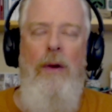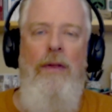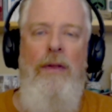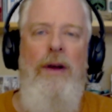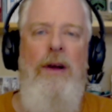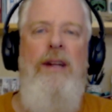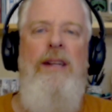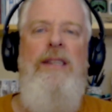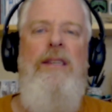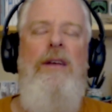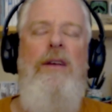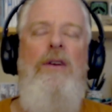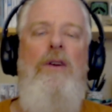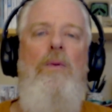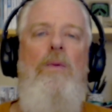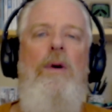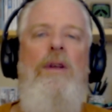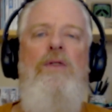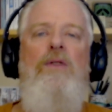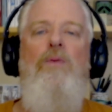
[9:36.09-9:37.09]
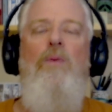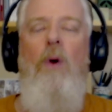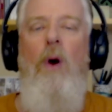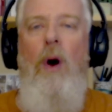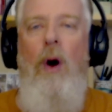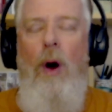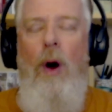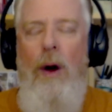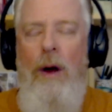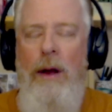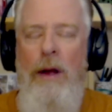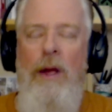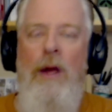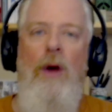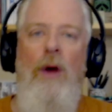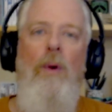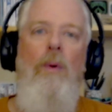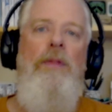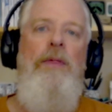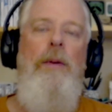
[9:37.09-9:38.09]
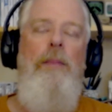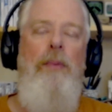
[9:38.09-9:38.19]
They're going to tell you what's wrong, what the